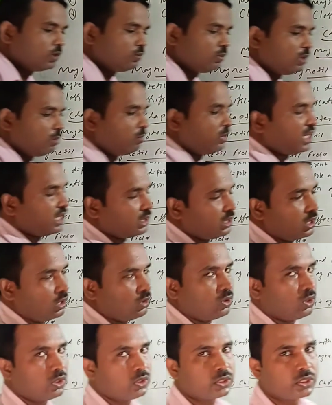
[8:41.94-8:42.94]
you will make the
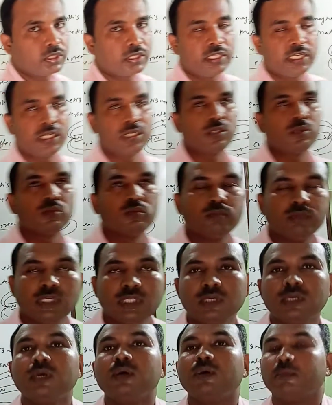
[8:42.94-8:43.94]
notes, that would
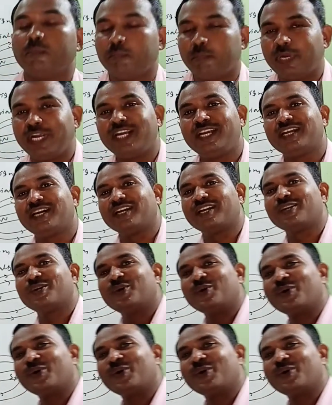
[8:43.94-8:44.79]
be better.